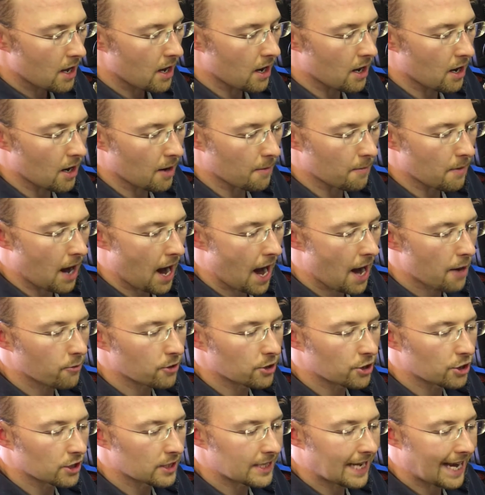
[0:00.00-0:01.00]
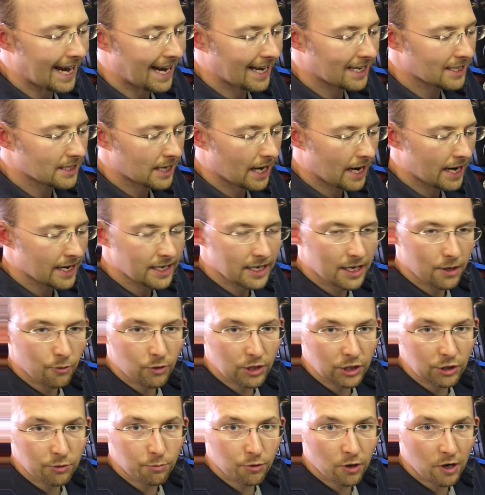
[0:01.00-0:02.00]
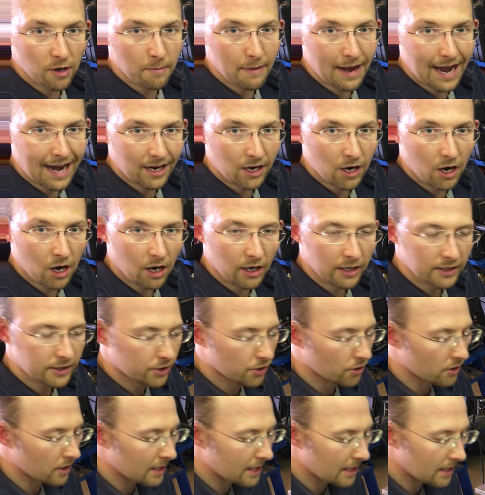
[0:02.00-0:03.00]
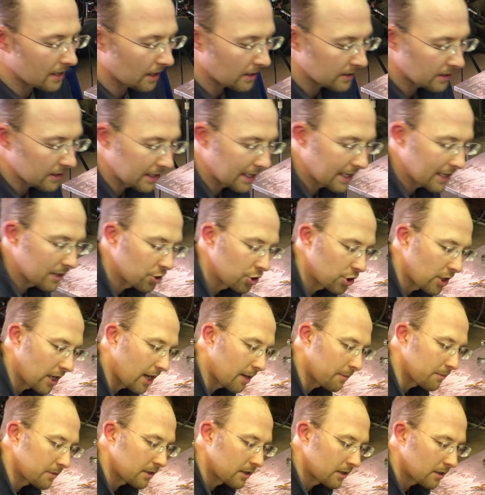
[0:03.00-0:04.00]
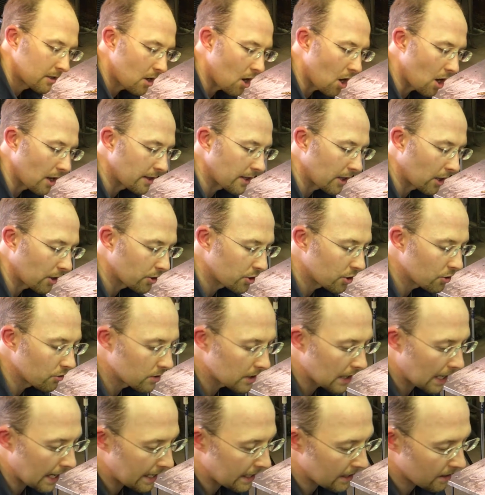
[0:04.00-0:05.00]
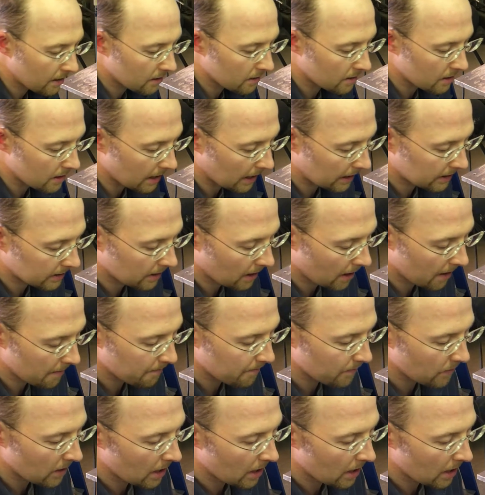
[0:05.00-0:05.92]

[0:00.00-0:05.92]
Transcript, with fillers: Um, I would just hand tighten it when you put it back on so that it doesn't get jammed on there too tight the next time.